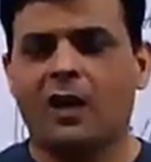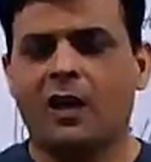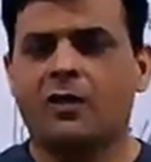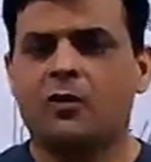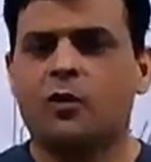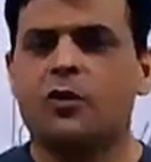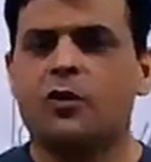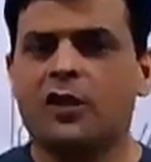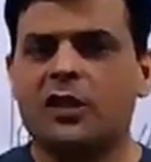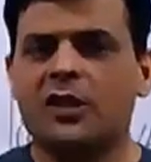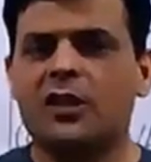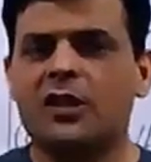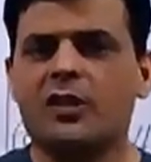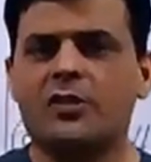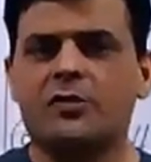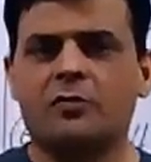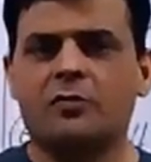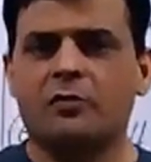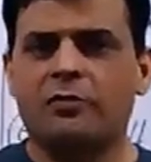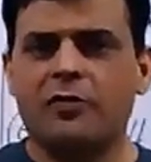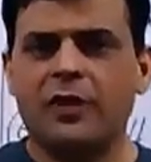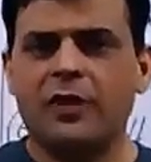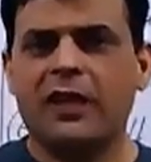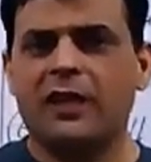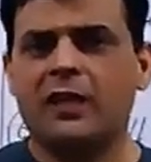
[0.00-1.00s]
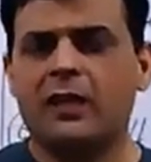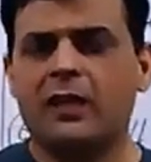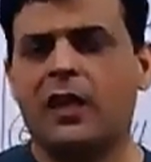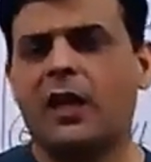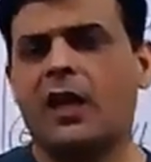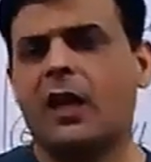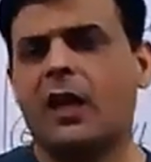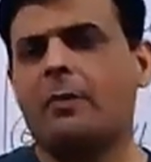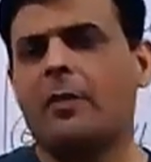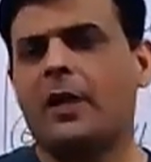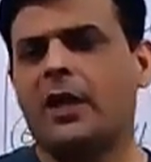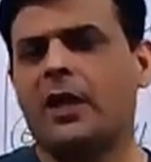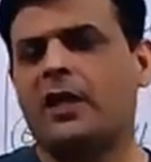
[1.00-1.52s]
So this is where they
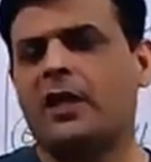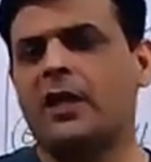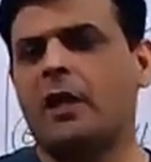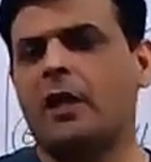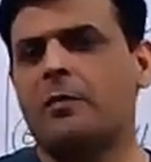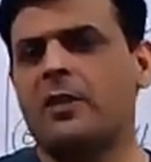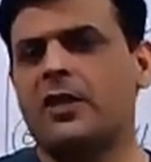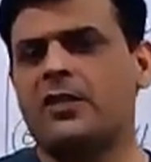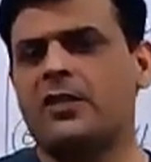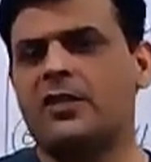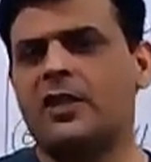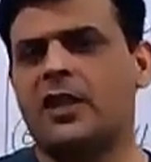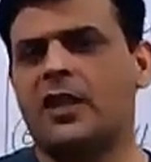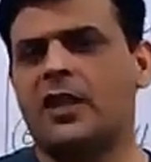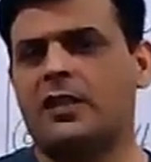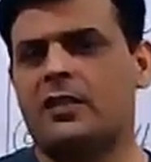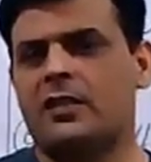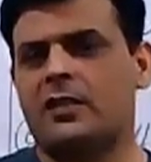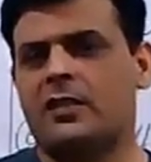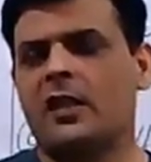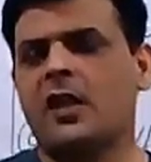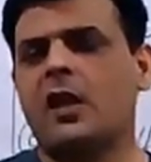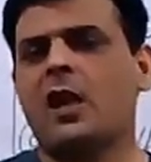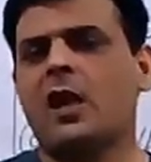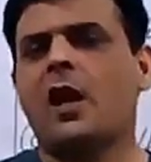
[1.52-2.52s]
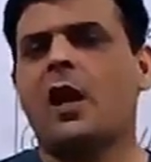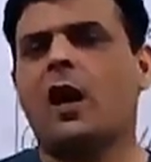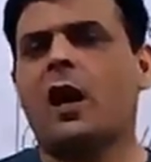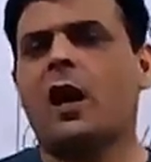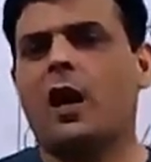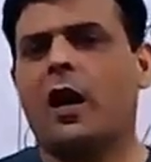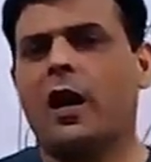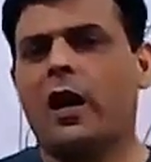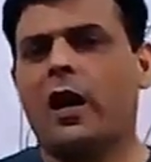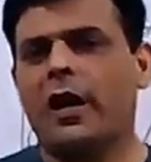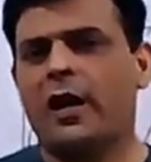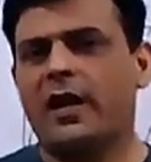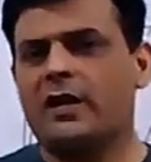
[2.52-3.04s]
are making a mistake.
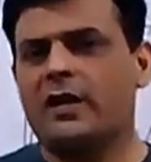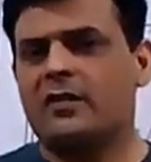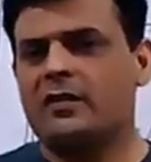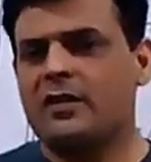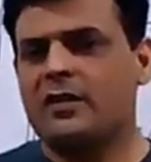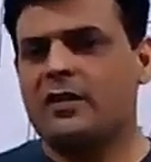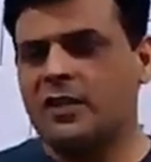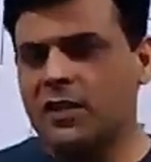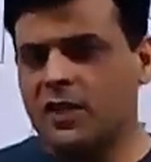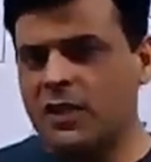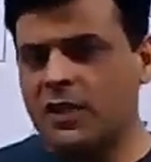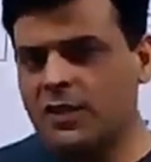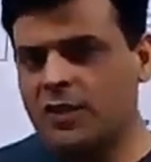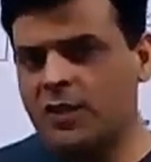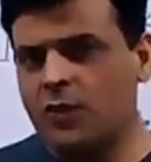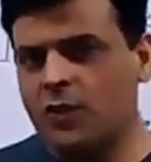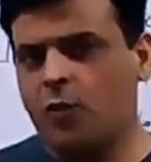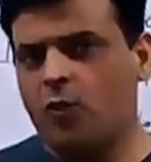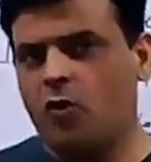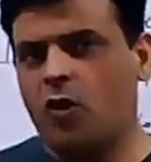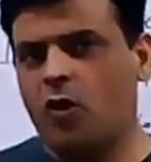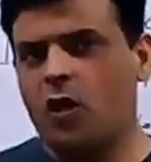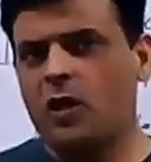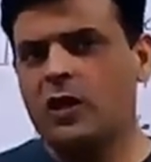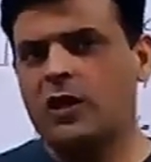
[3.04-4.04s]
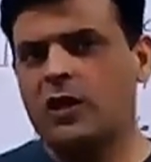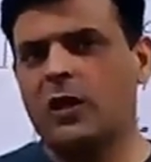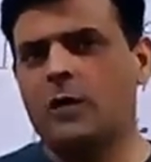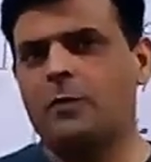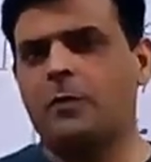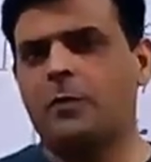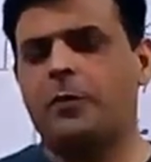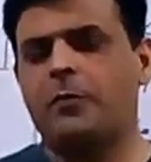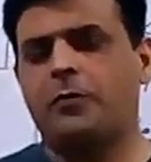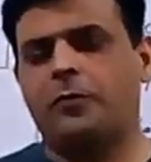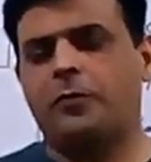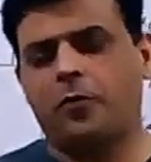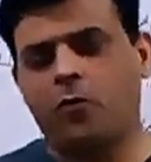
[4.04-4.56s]
I suggest you all that
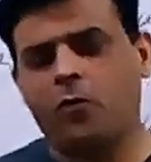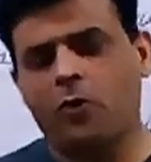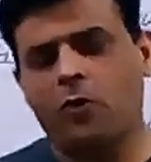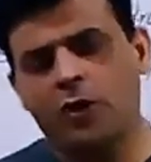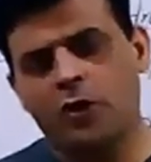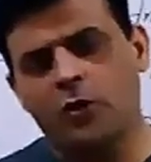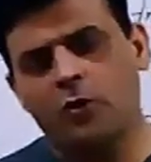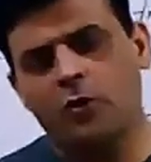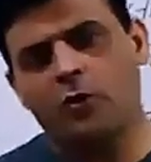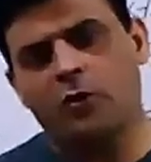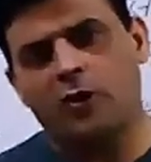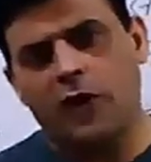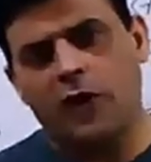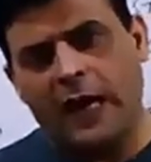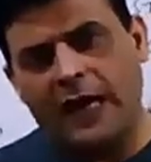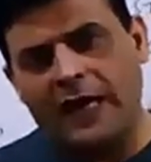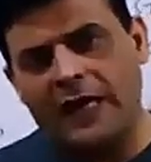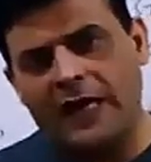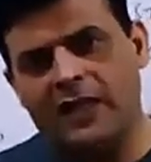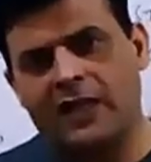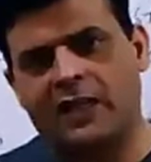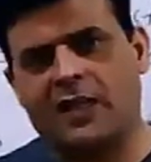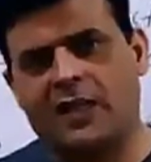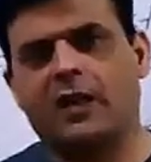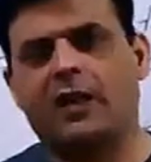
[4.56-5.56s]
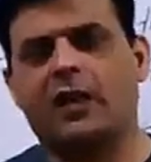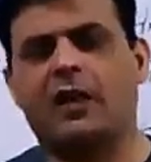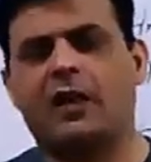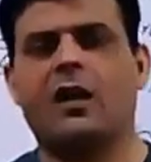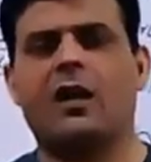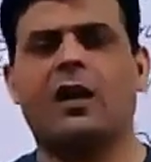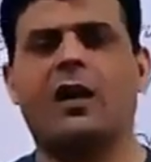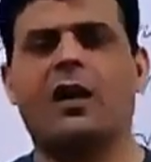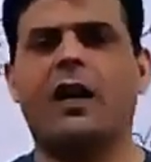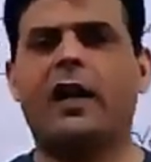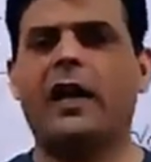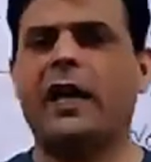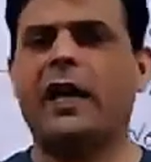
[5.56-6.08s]
before you write
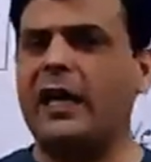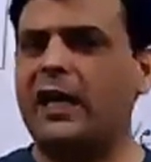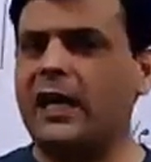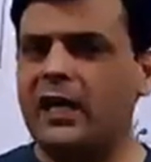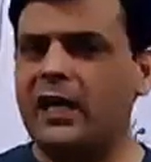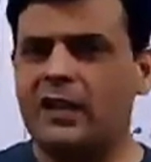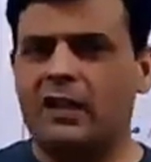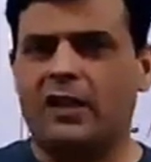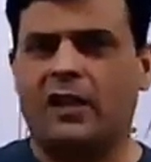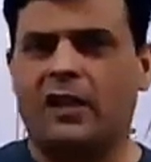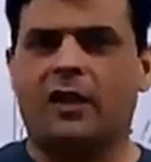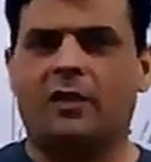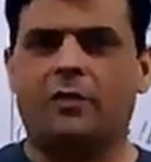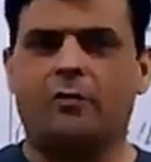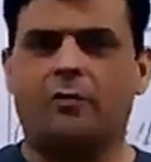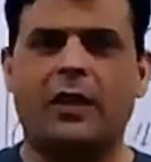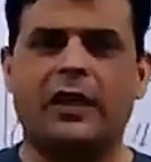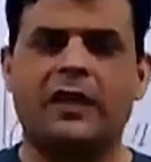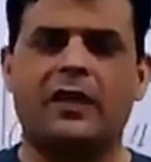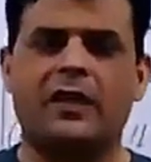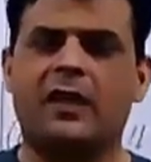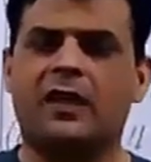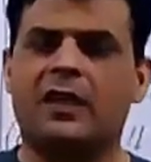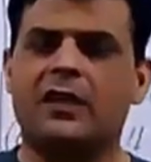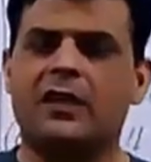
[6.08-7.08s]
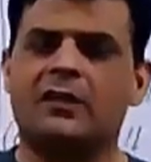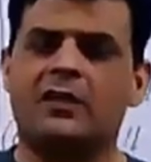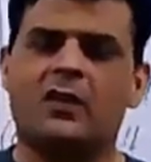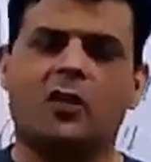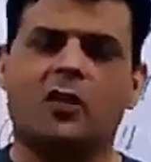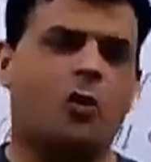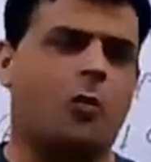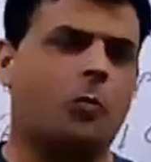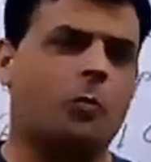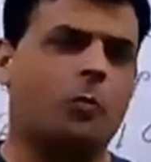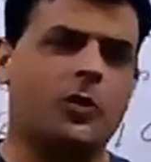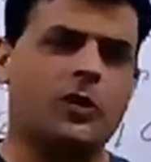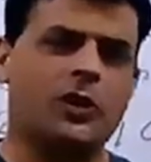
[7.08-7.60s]
anything, whether it is a
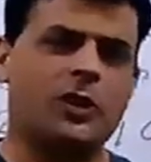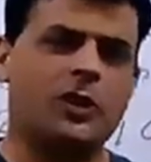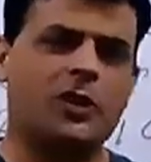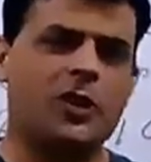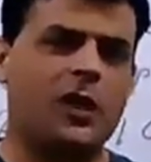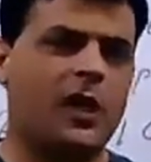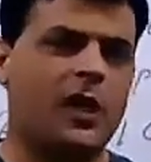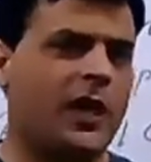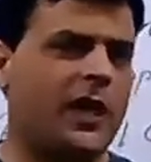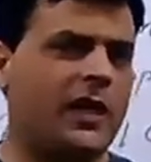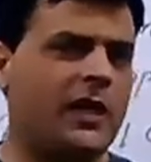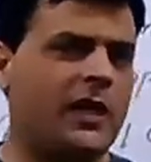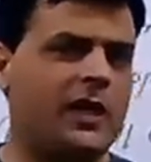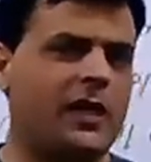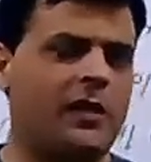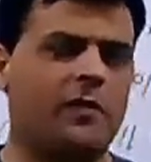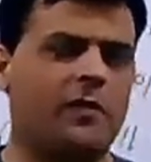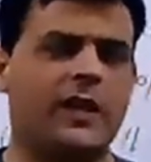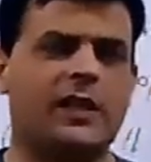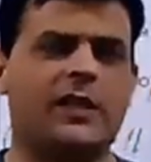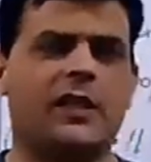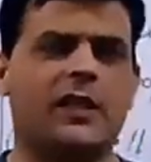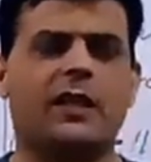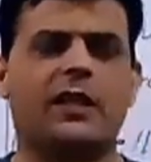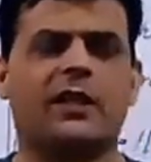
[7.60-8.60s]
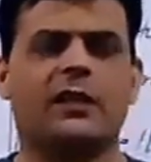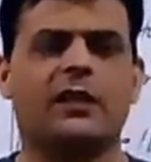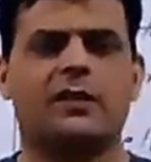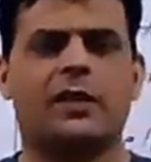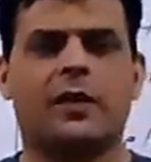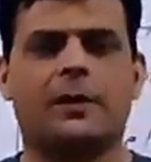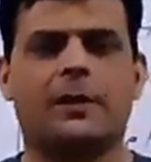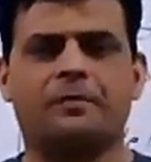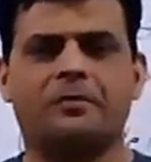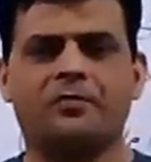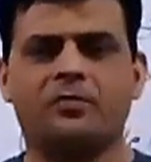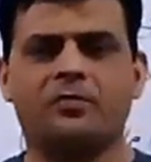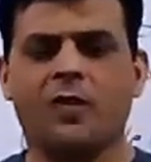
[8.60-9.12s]
composition writing, whether it is
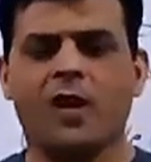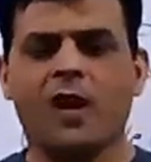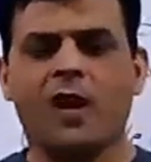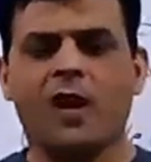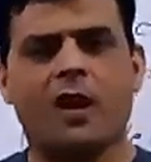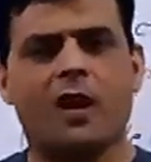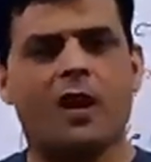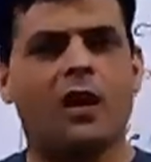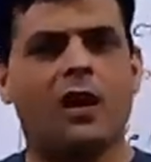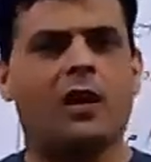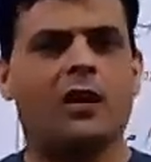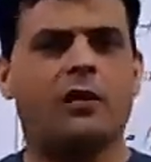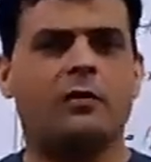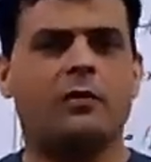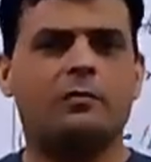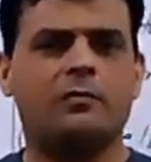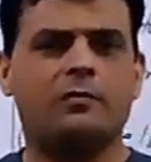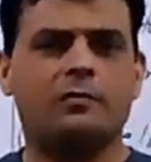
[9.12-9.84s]
a